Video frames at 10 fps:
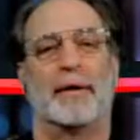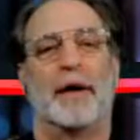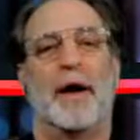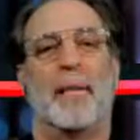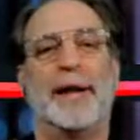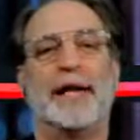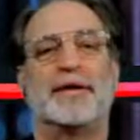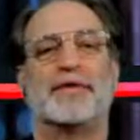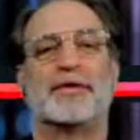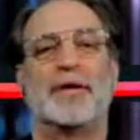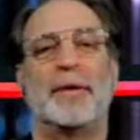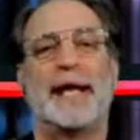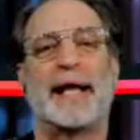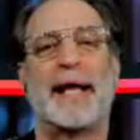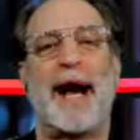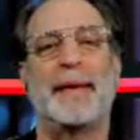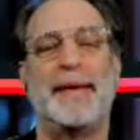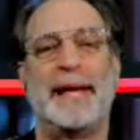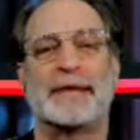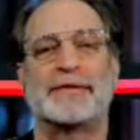We need to slow the economy,
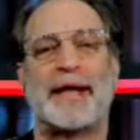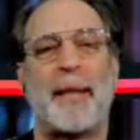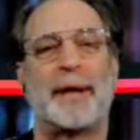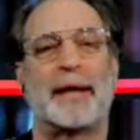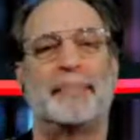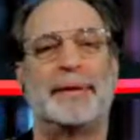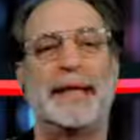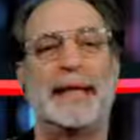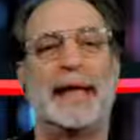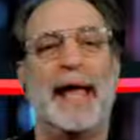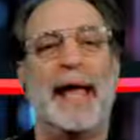not stop it completely.